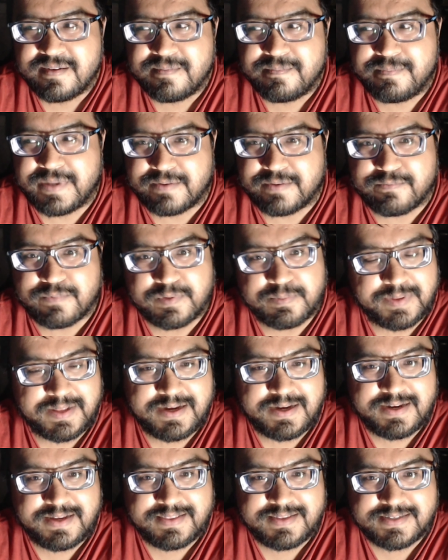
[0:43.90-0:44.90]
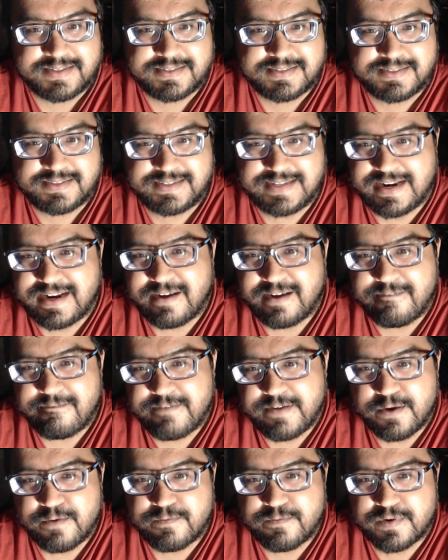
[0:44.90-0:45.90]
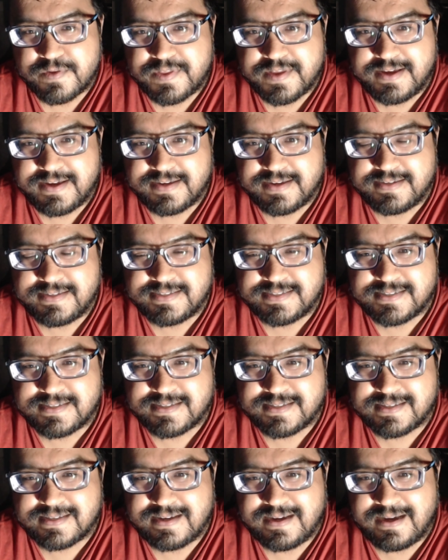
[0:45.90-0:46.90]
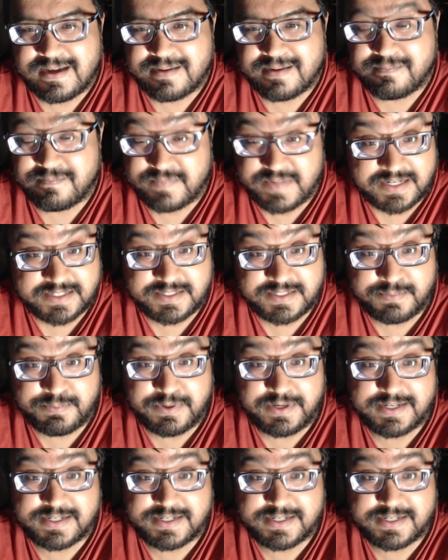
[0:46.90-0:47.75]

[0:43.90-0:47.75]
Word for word: But with playing this, getting a feel for things, I'm actually pretty